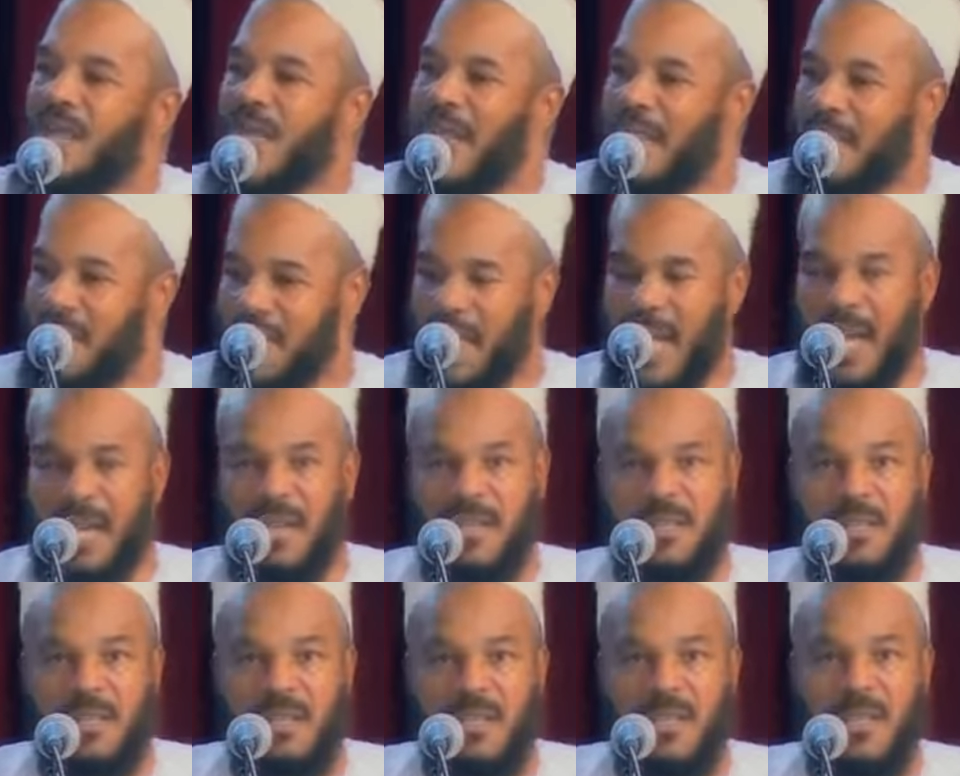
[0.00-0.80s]
of that
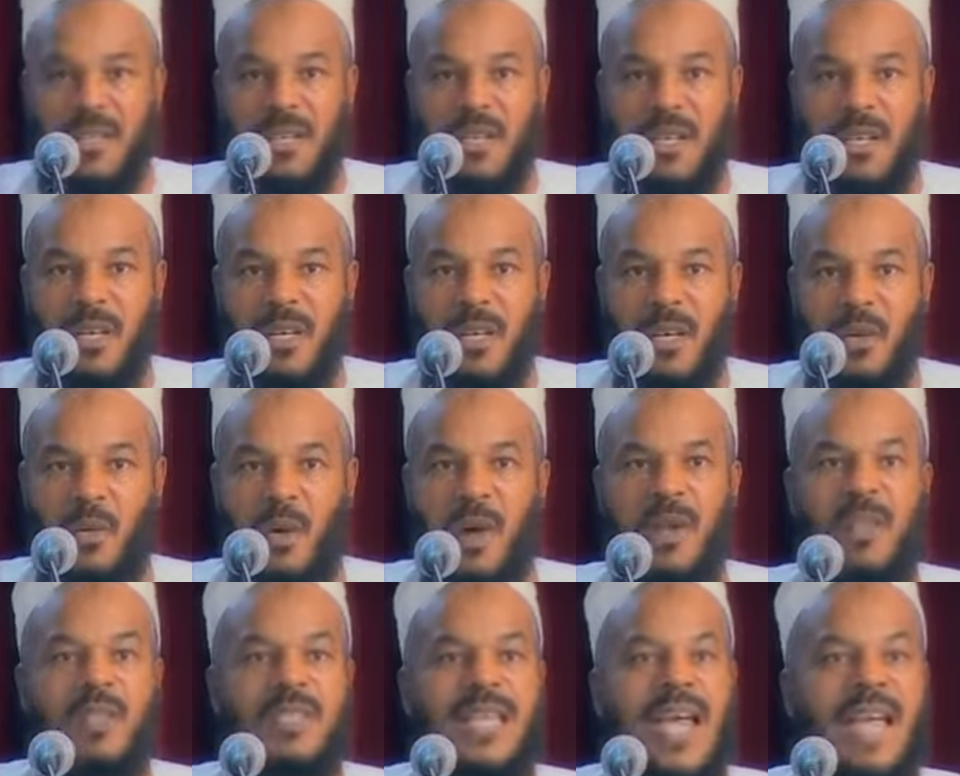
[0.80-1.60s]
text,
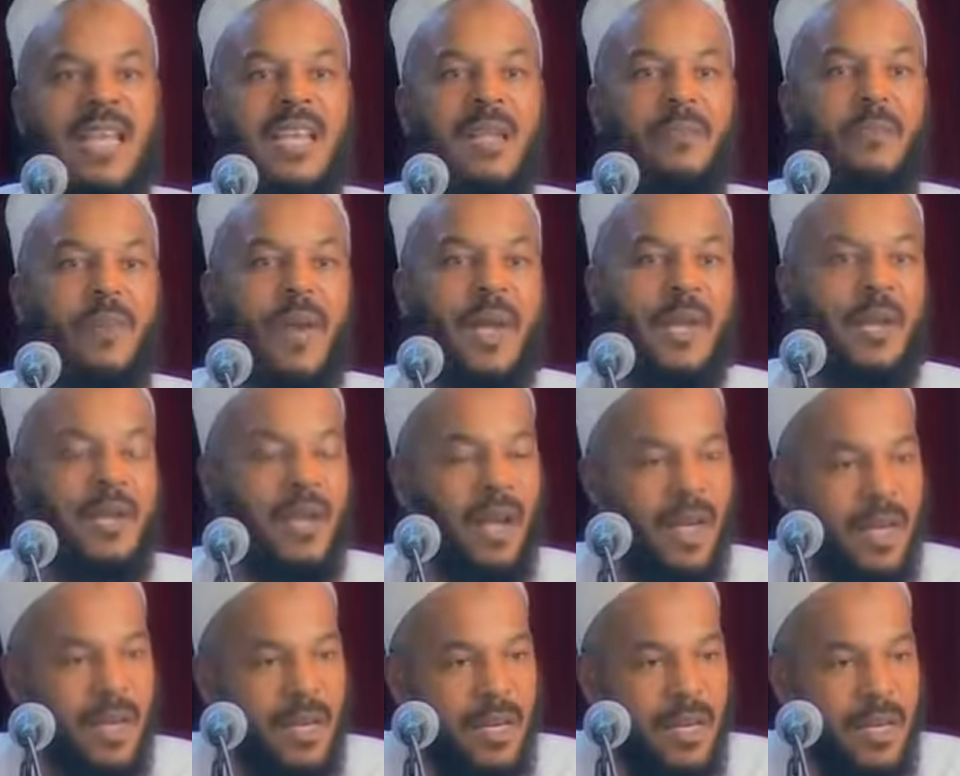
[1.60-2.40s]
what does that
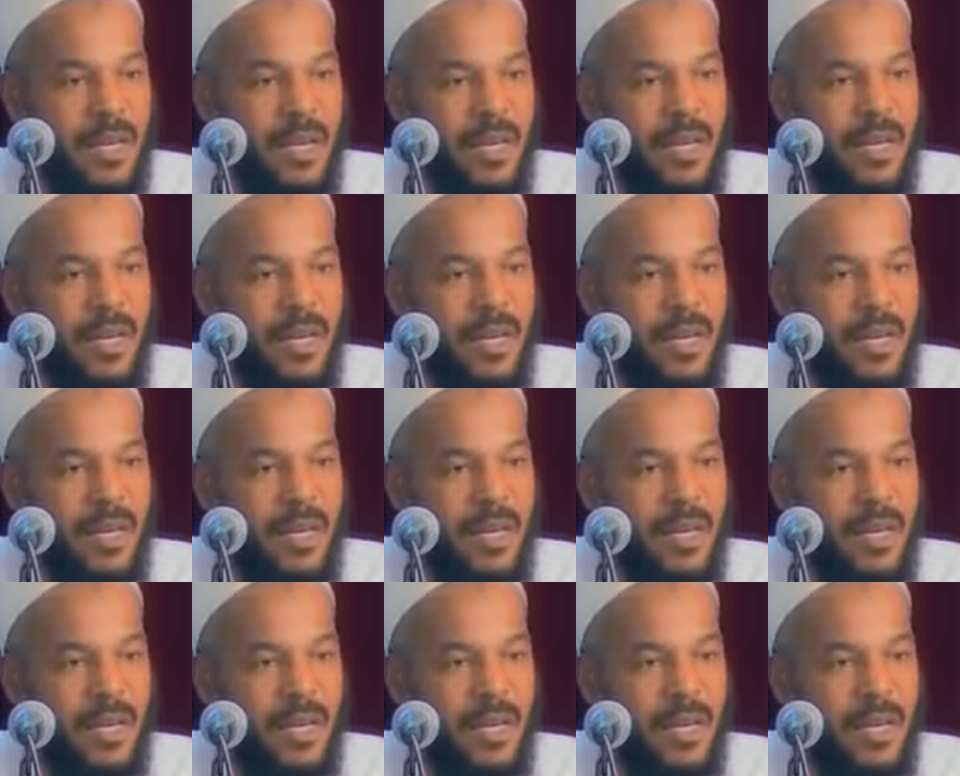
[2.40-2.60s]
depend on?